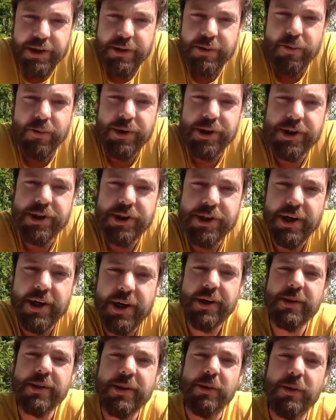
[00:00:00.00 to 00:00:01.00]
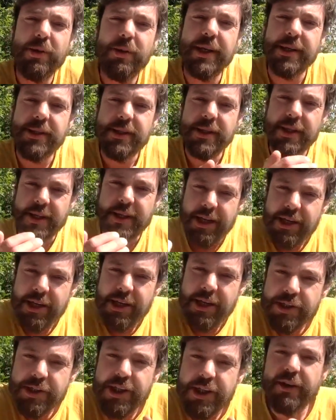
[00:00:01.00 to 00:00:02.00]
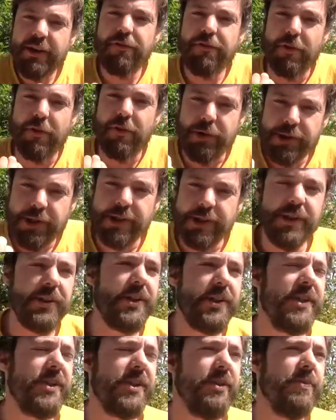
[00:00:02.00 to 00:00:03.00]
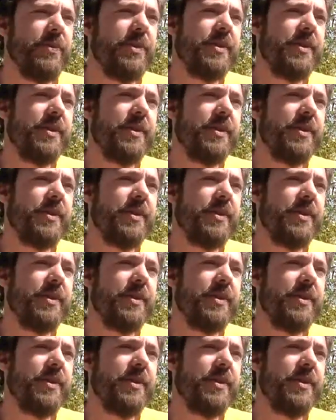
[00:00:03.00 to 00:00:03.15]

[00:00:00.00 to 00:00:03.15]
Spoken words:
We started to look at an energy influx in these systems.